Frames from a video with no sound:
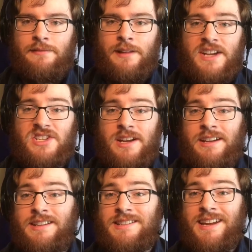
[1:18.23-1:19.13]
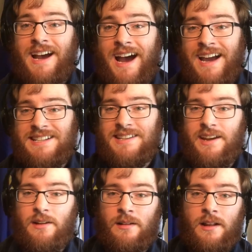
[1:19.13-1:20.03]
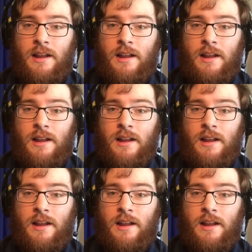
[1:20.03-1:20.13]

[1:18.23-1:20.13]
Flash Knight is a high scale.